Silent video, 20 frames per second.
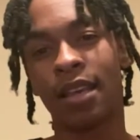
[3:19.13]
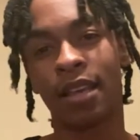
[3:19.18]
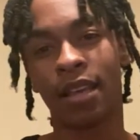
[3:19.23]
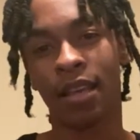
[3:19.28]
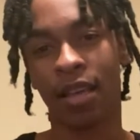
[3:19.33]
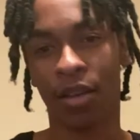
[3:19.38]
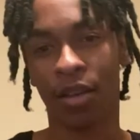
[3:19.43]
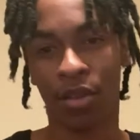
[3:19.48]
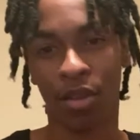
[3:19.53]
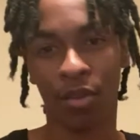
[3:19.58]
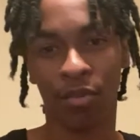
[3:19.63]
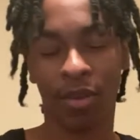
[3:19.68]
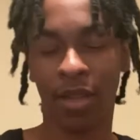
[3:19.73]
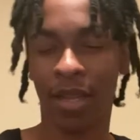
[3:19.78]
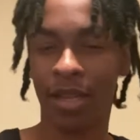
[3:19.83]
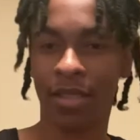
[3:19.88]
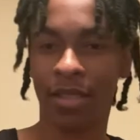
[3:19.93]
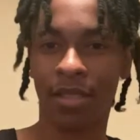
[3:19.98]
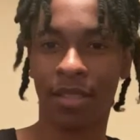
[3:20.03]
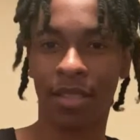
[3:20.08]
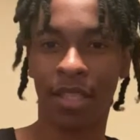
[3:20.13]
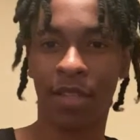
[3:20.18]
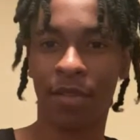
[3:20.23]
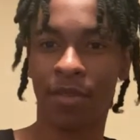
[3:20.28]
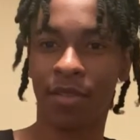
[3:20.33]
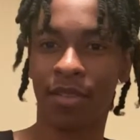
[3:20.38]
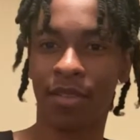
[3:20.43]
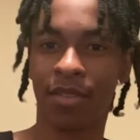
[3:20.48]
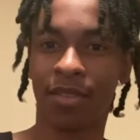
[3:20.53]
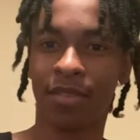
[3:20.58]
healthy
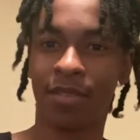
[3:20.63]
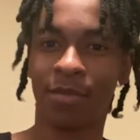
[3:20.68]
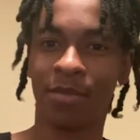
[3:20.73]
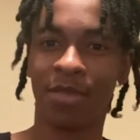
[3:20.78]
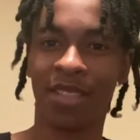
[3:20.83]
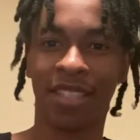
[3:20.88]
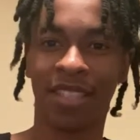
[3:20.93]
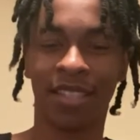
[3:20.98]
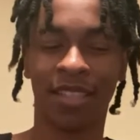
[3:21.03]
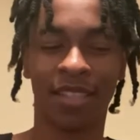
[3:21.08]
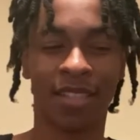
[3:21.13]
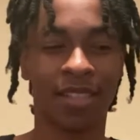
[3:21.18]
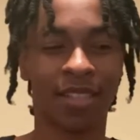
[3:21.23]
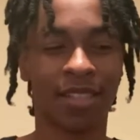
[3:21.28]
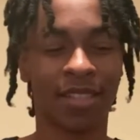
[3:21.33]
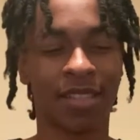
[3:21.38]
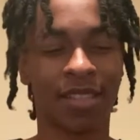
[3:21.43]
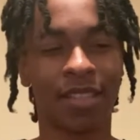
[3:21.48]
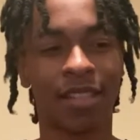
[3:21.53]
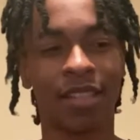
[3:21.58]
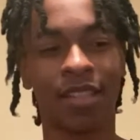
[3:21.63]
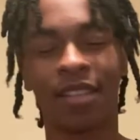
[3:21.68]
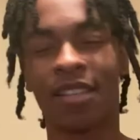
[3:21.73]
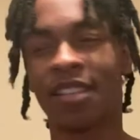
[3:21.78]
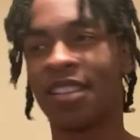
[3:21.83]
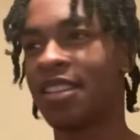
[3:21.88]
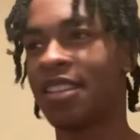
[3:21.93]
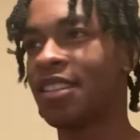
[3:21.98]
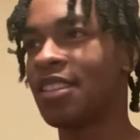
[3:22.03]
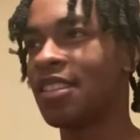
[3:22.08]
relationships, because
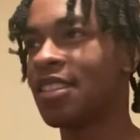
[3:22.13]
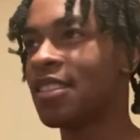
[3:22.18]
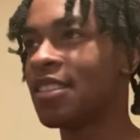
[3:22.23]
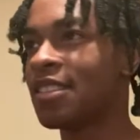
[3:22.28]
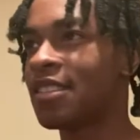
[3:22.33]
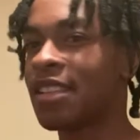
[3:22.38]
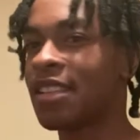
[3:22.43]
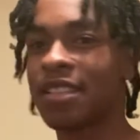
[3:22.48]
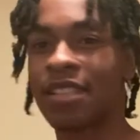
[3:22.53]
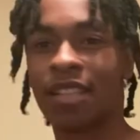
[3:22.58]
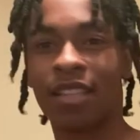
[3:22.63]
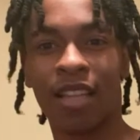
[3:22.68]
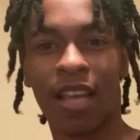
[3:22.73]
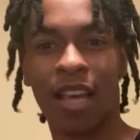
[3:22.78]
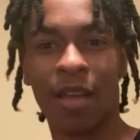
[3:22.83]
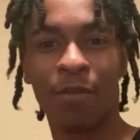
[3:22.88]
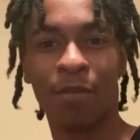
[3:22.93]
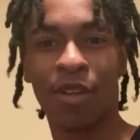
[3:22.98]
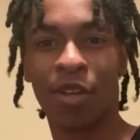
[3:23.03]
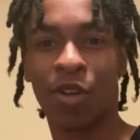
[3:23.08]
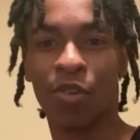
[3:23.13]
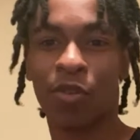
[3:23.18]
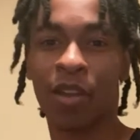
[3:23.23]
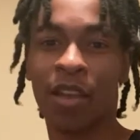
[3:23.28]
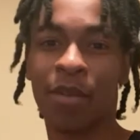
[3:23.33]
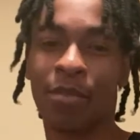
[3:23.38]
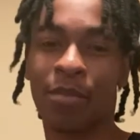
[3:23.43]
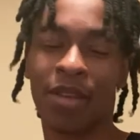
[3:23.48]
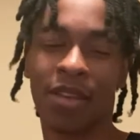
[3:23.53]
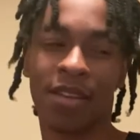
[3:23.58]
since a lot of men are
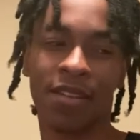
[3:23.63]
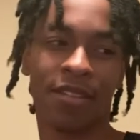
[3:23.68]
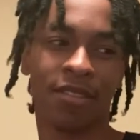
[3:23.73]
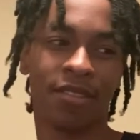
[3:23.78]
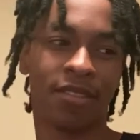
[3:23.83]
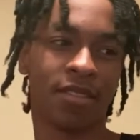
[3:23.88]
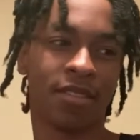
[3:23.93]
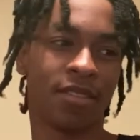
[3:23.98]
red pill,